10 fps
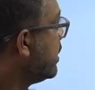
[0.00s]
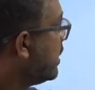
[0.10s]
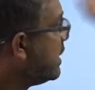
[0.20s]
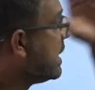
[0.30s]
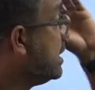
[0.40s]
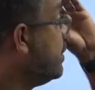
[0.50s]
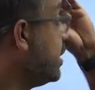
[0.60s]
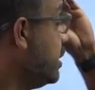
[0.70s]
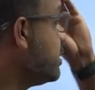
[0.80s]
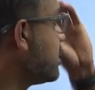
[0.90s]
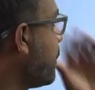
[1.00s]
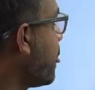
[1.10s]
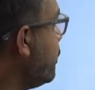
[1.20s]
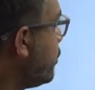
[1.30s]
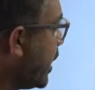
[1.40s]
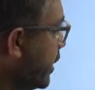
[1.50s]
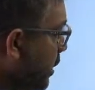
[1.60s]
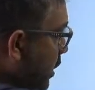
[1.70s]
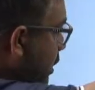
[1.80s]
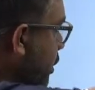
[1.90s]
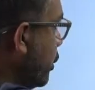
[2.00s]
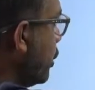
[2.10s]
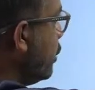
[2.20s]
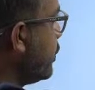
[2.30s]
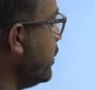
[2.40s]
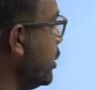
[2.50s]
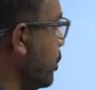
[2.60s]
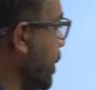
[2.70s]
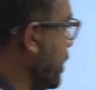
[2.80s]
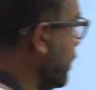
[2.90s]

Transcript: in achieving this final goal of giving opinion.